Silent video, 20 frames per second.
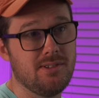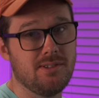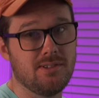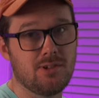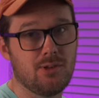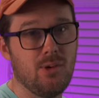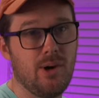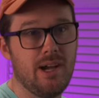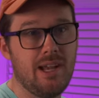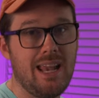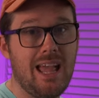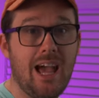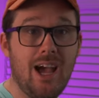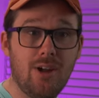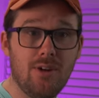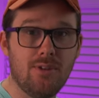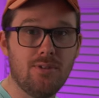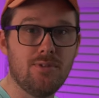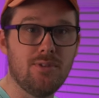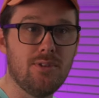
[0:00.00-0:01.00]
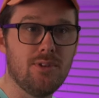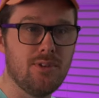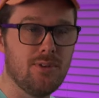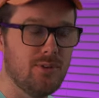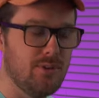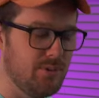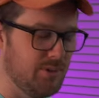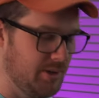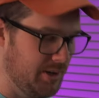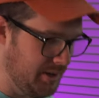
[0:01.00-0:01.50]
it's quite out of
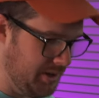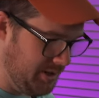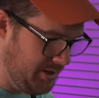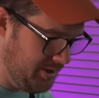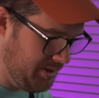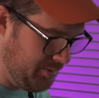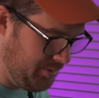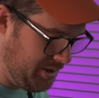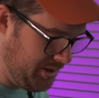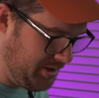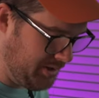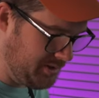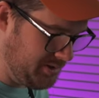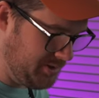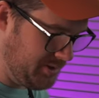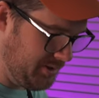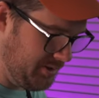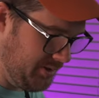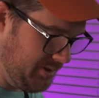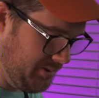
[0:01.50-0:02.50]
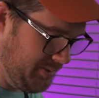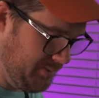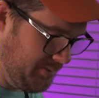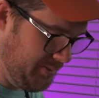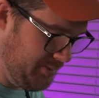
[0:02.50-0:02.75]
tune on the Boss tuner.